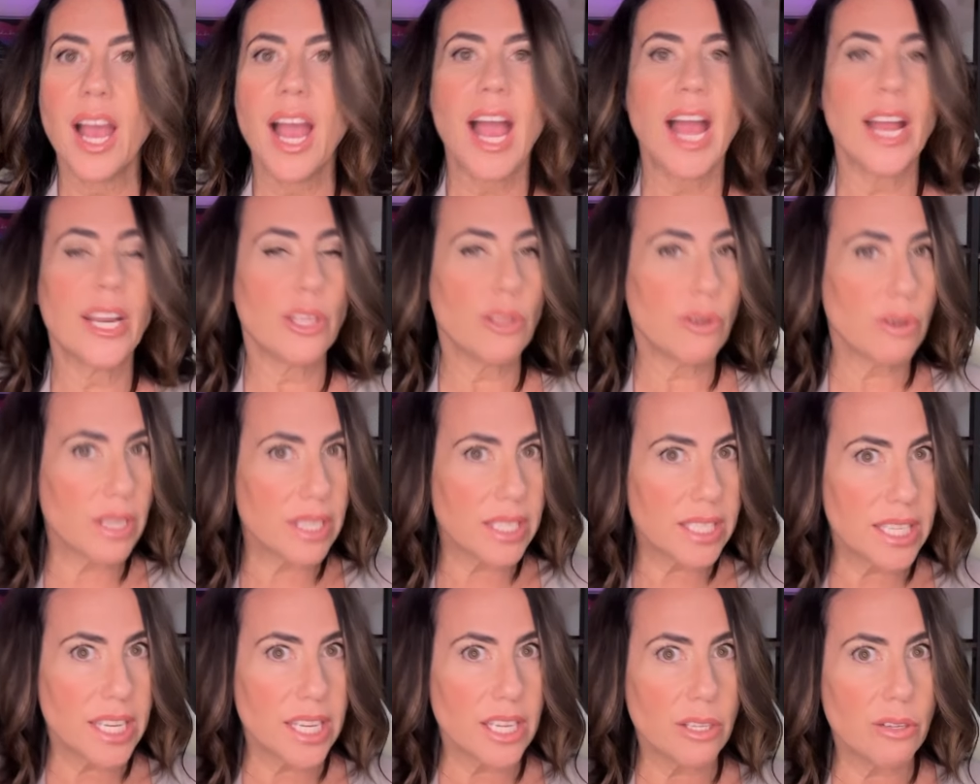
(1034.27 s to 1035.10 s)
and you
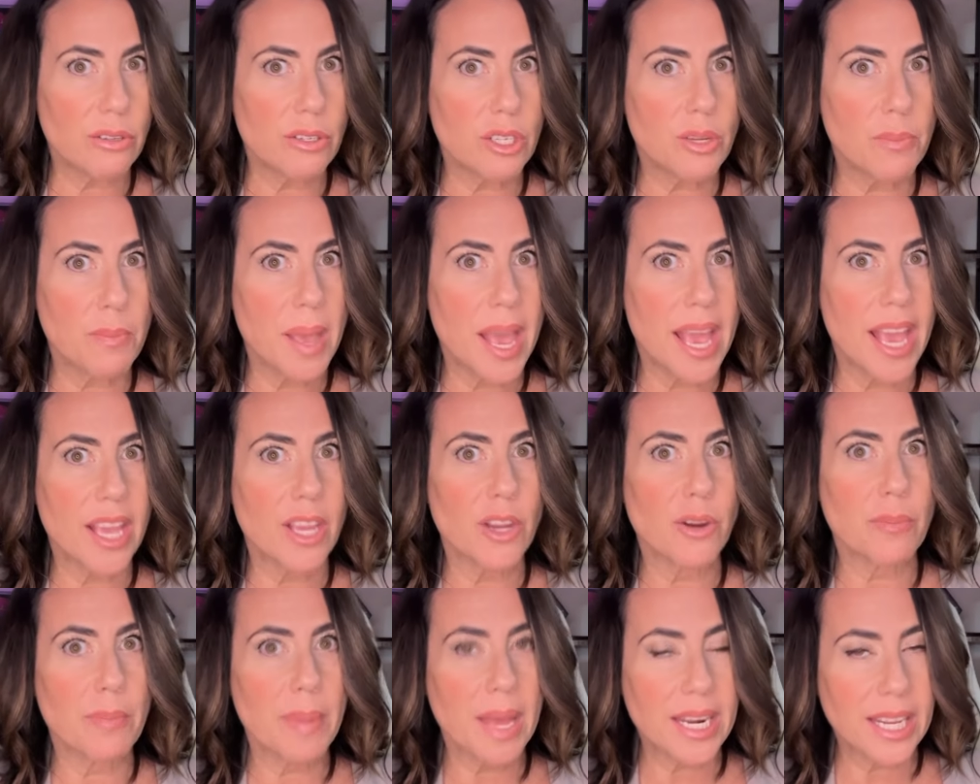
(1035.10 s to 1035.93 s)
continue to pay
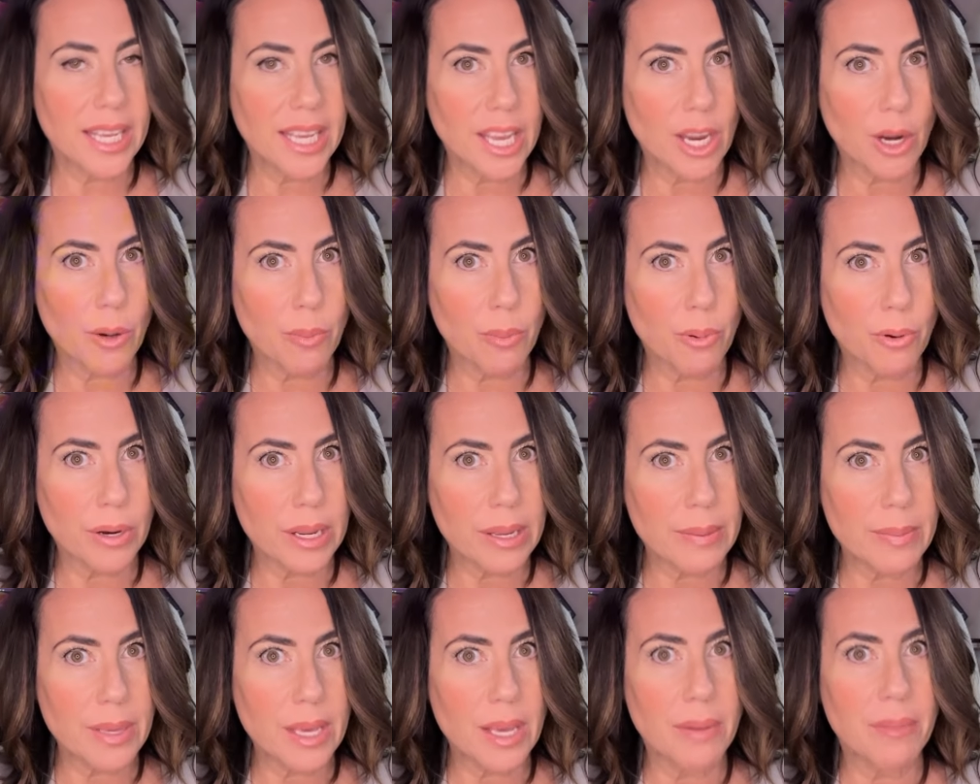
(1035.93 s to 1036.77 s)
your Medicare
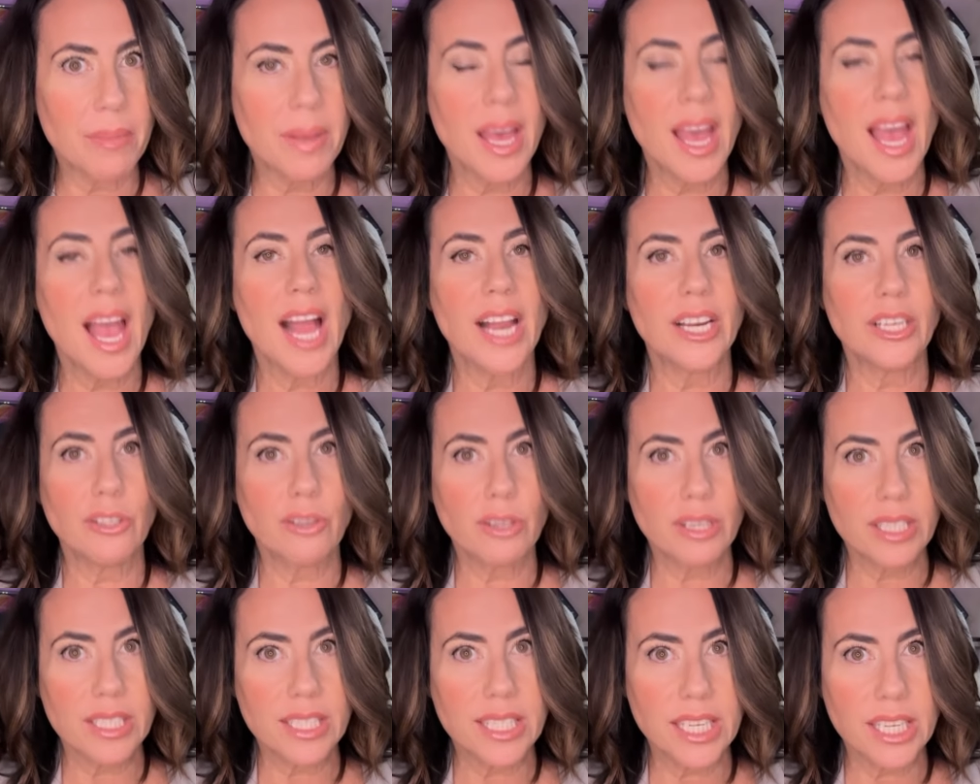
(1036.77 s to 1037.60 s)
premium, and you
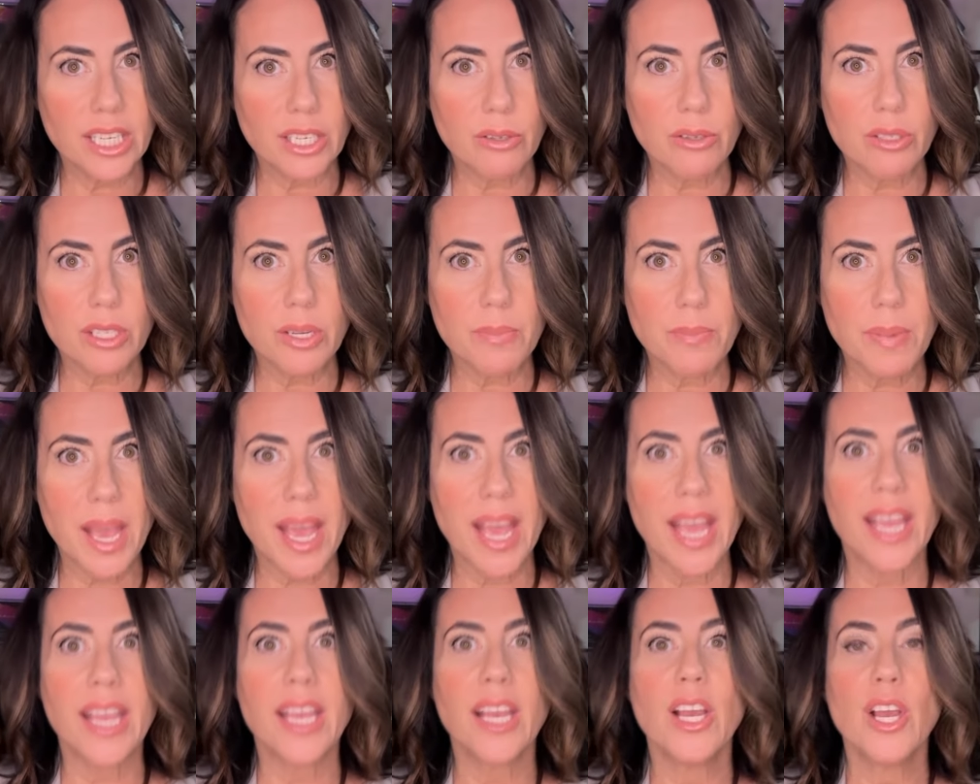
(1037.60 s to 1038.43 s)
continue to
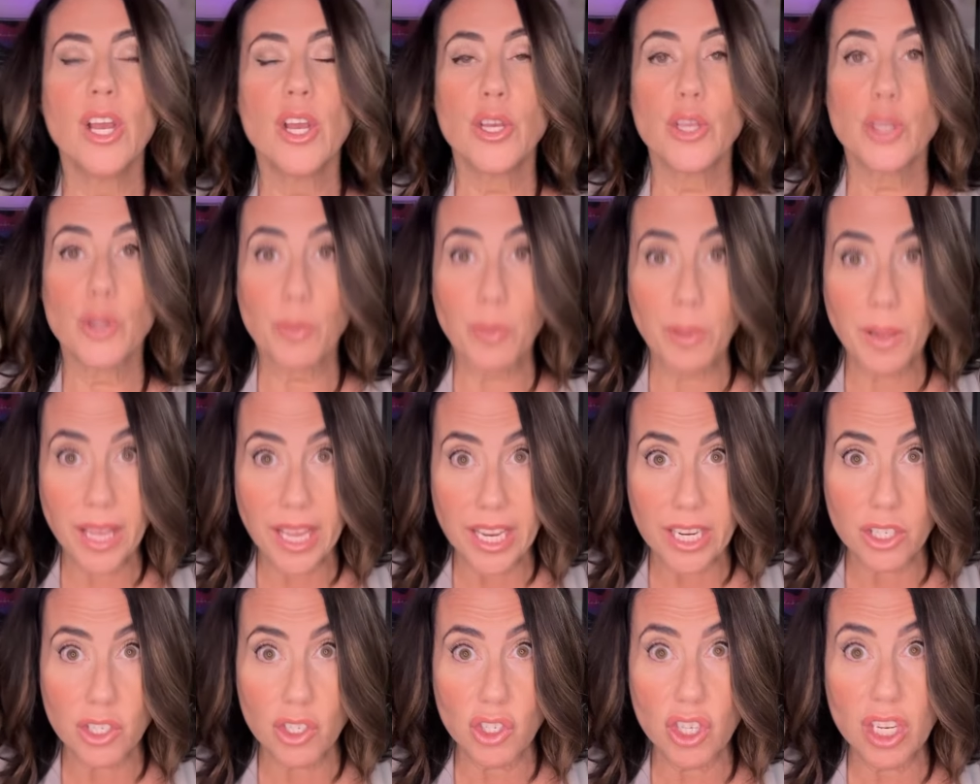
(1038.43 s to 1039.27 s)
pay your
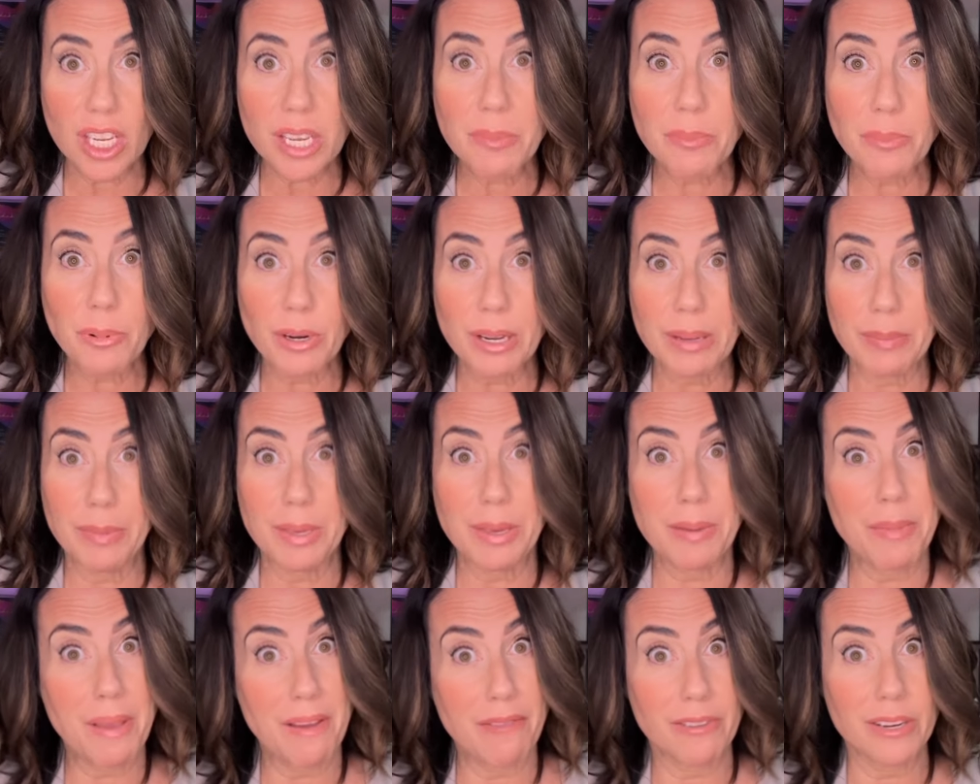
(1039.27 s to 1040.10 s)
Plan G
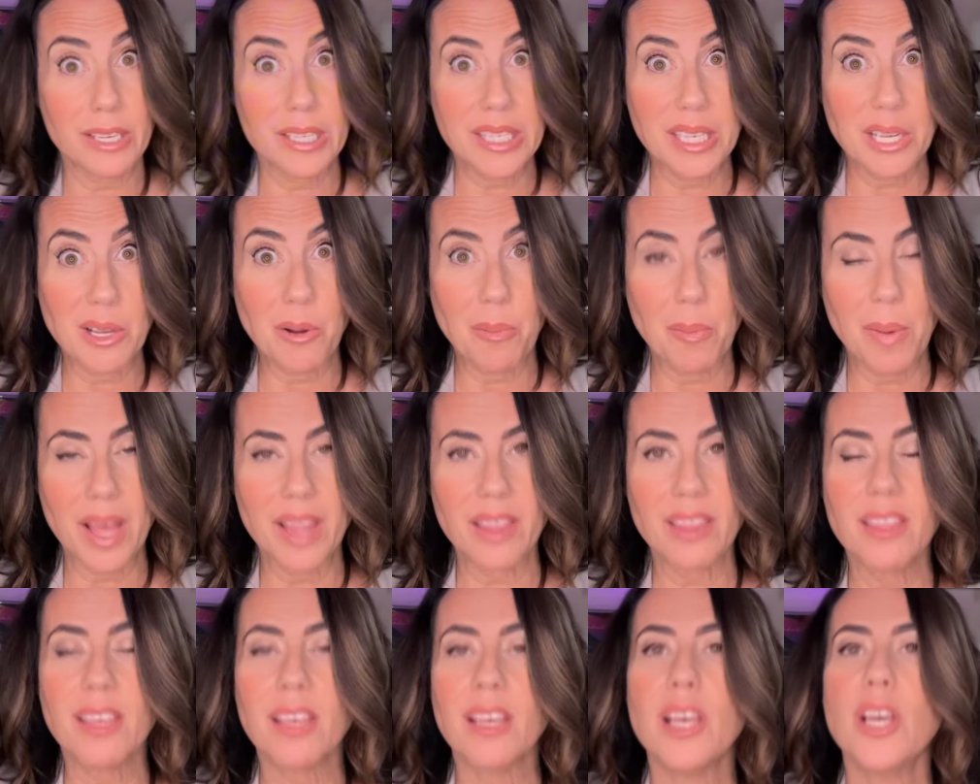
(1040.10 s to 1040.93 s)
premium every single
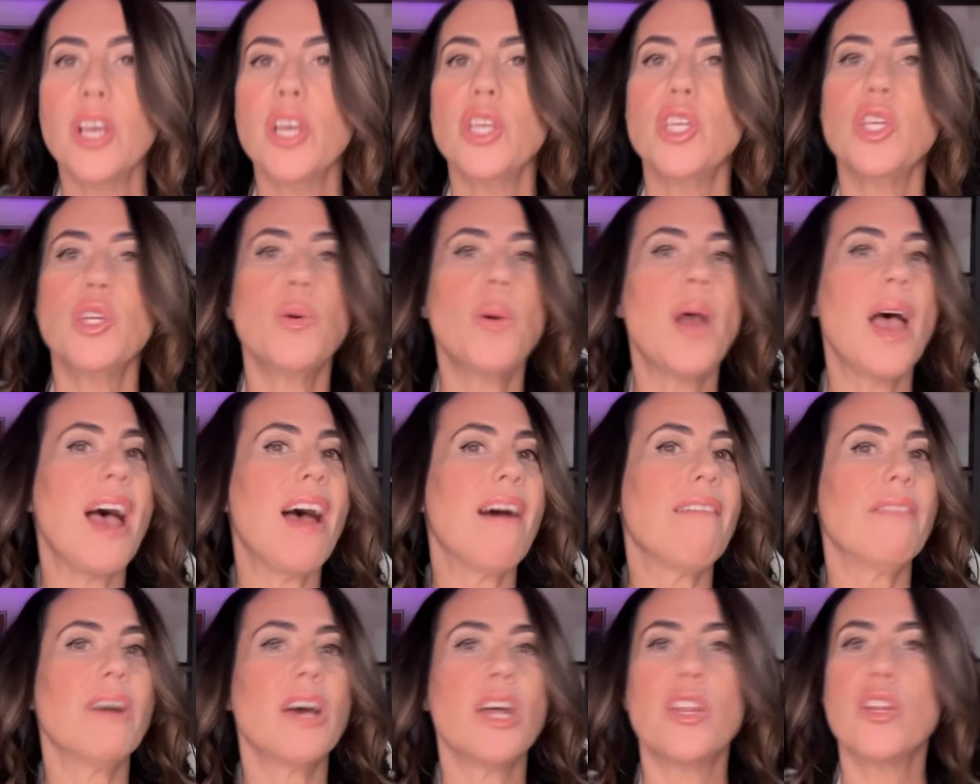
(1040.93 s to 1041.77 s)
month, you
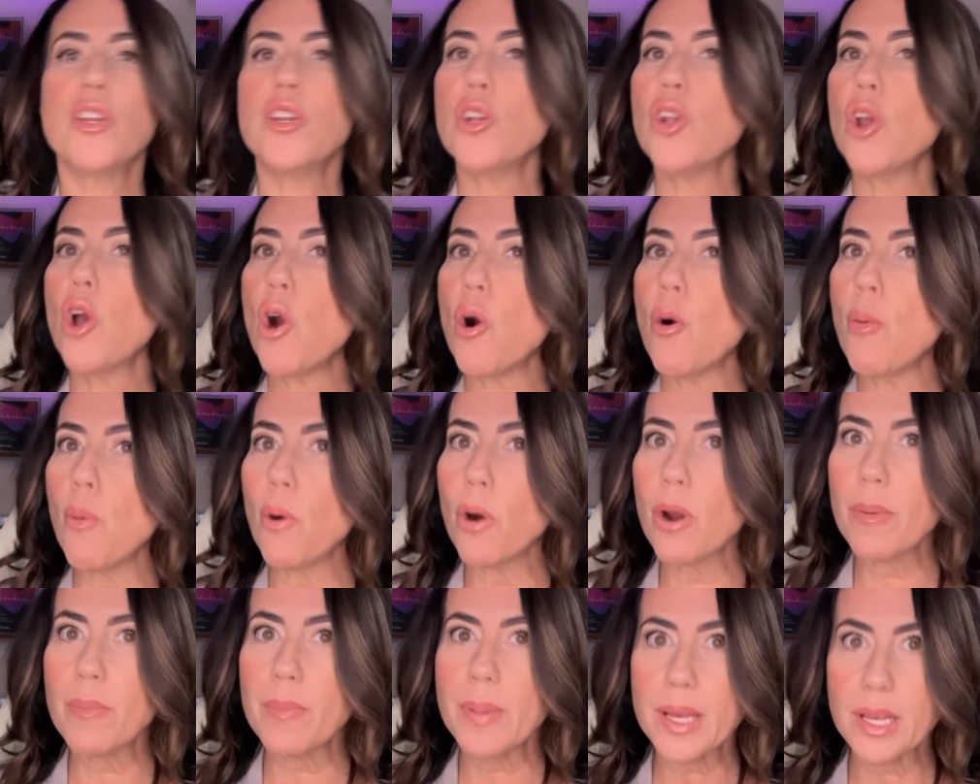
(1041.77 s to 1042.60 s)
have no
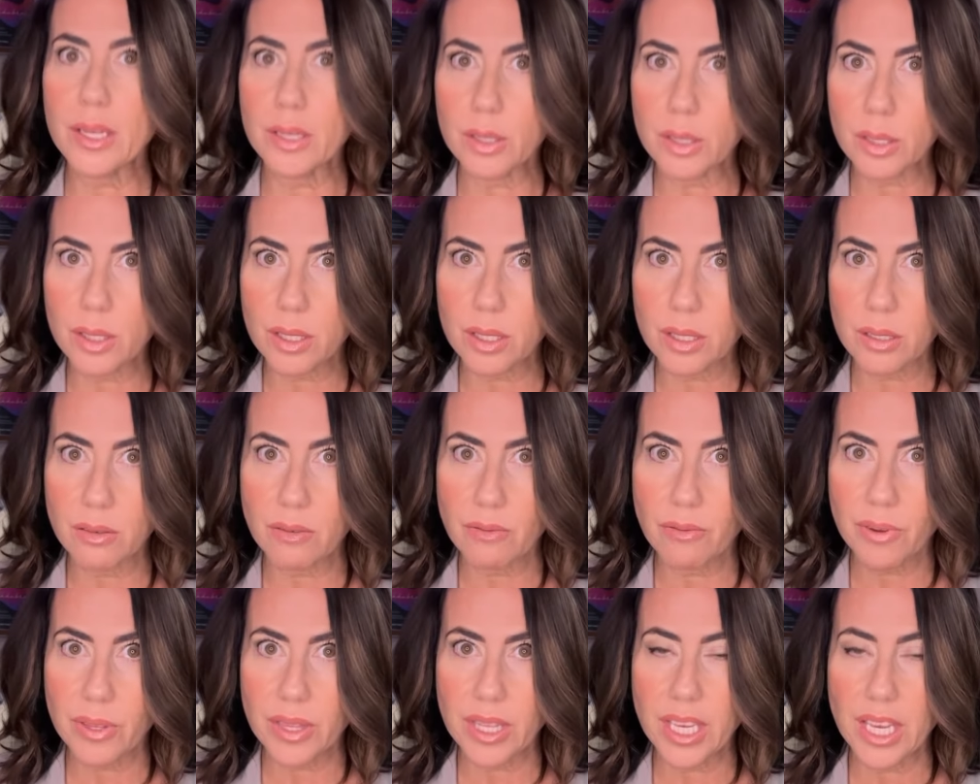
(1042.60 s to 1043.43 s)
more bills
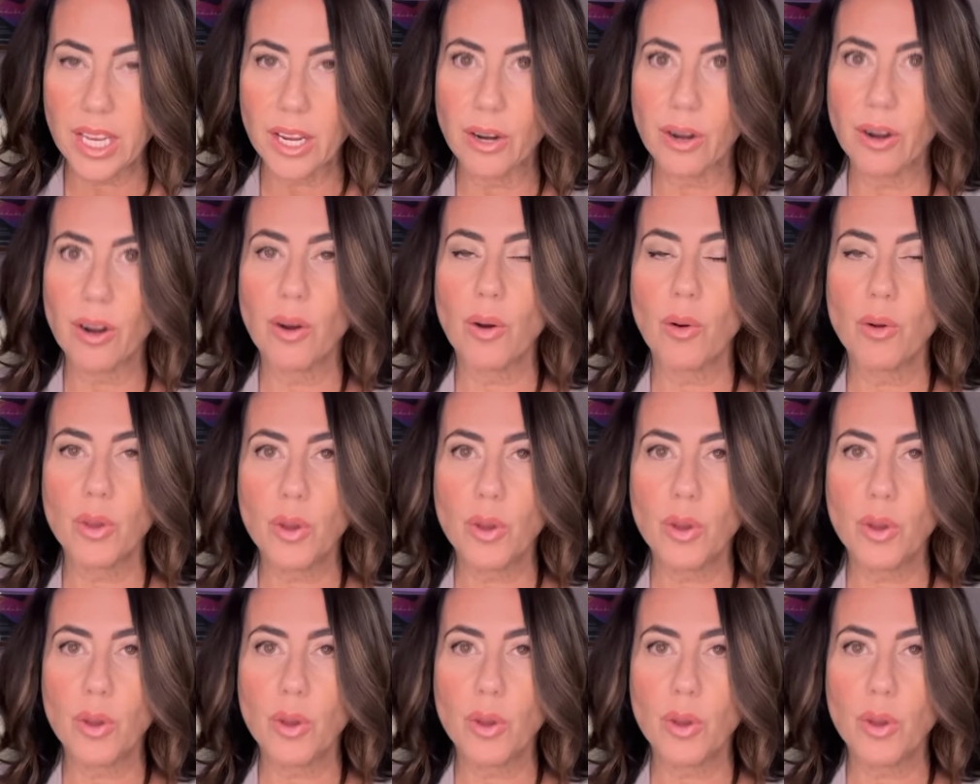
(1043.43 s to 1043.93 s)
for the year.